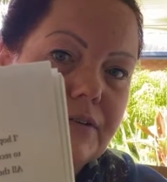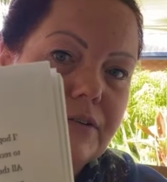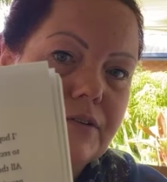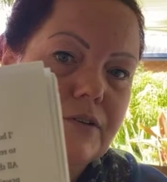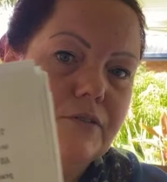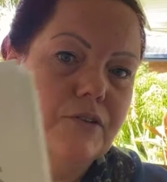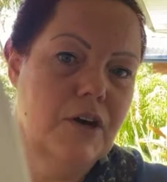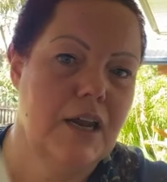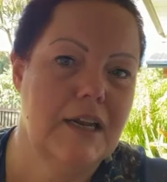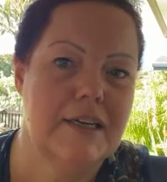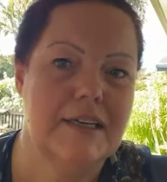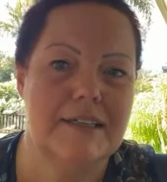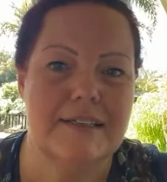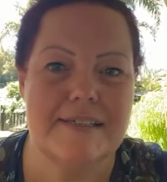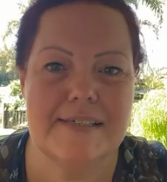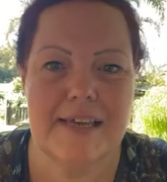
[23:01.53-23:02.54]
You've got a
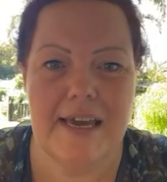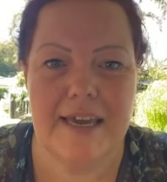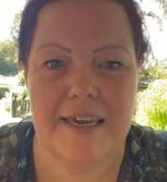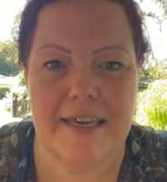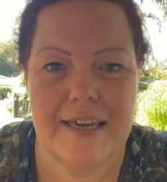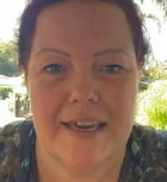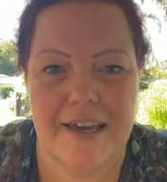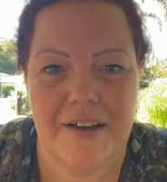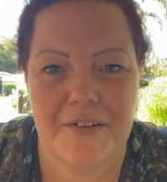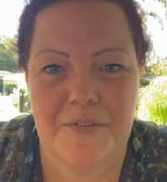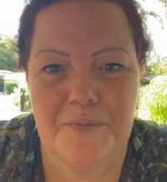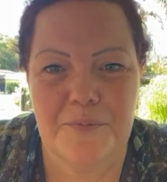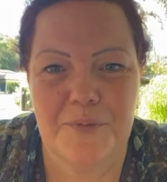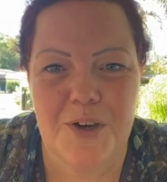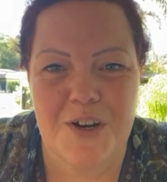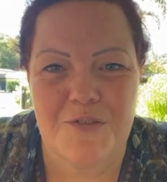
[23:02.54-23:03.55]
little saying here.
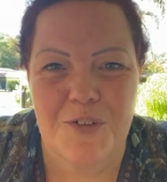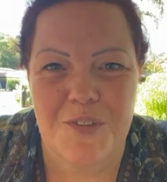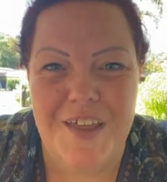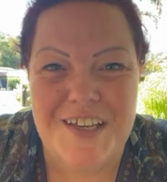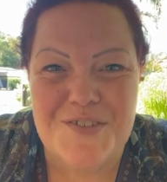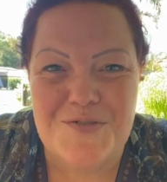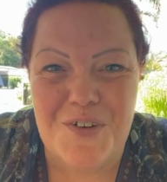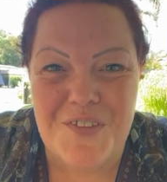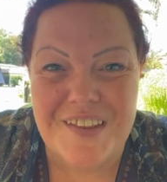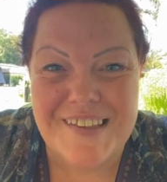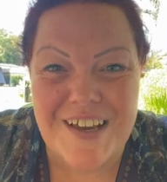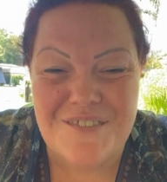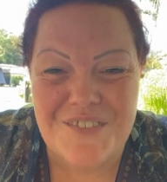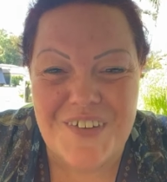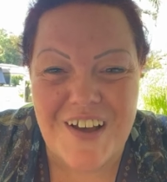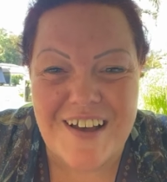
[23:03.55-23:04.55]
Beautiful. Thanks for all the
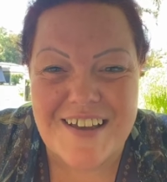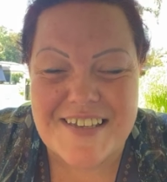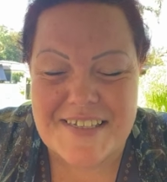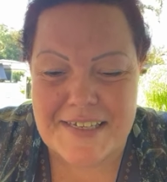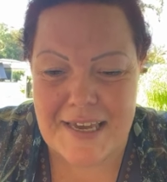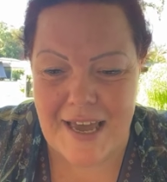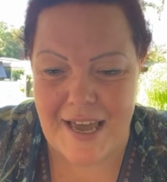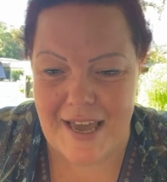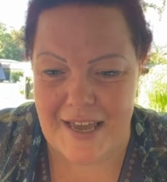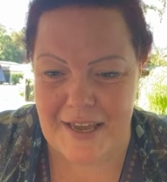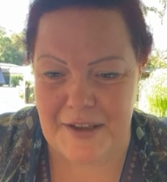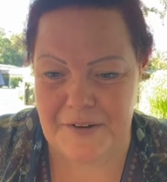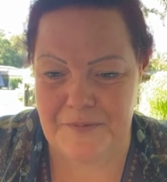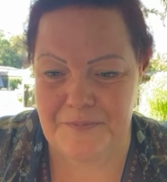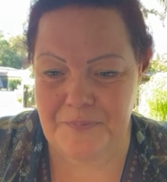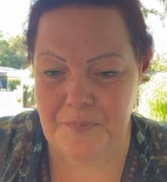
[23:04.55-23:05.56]
love, guys.
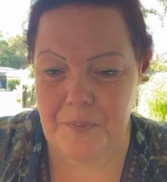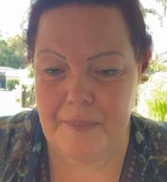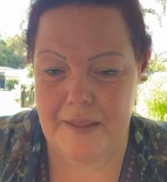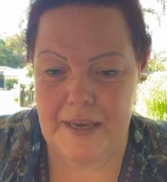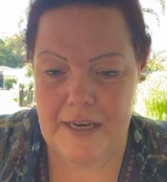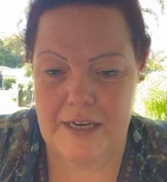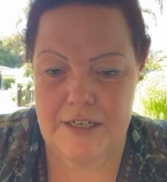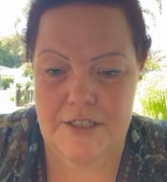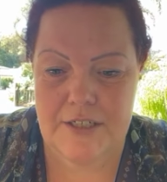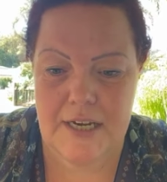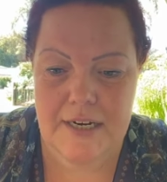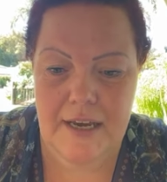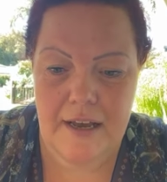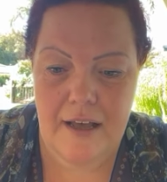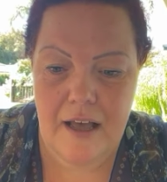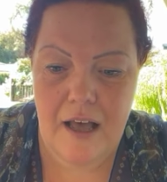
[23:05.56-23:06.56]
Yay.
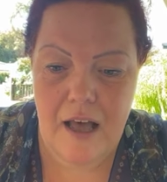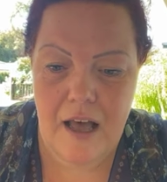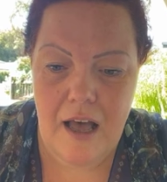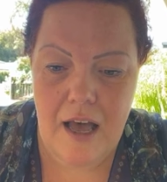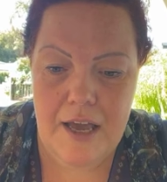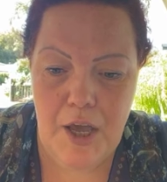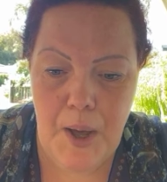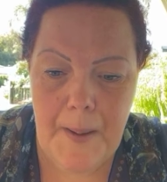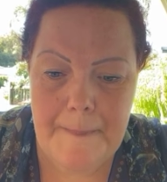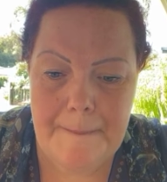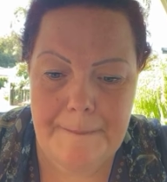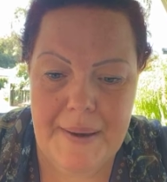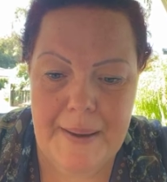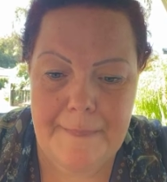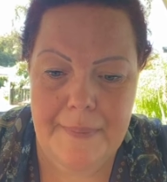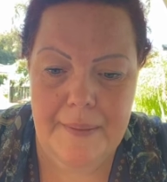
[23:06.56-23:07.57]
Jenna, I hope
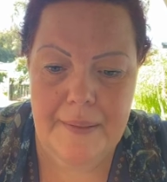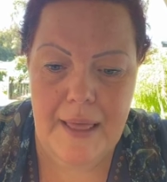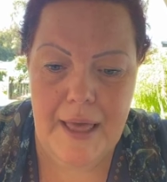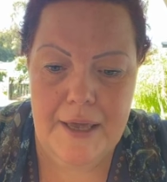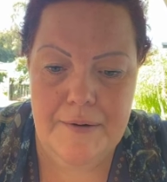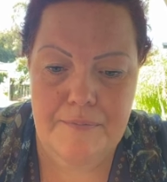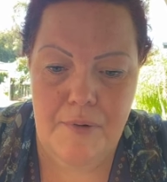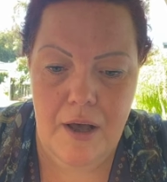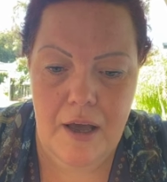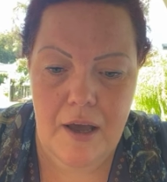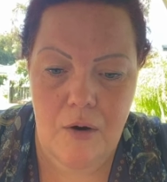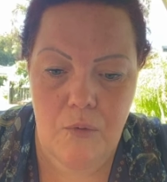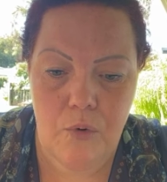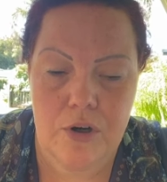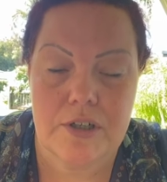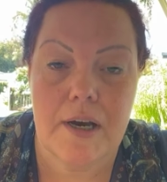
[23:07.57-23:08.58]
people admire
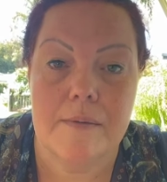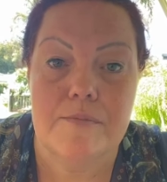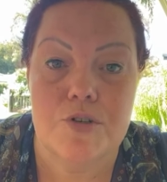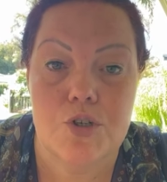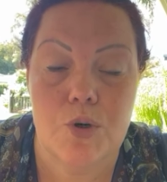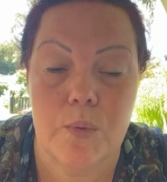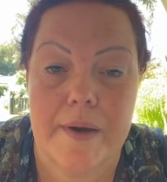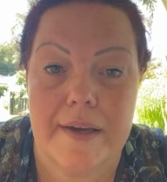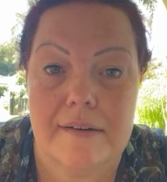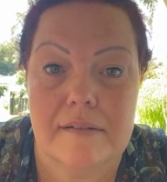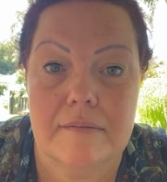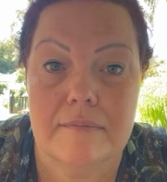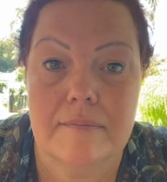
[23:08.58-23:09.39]
what I'm doing.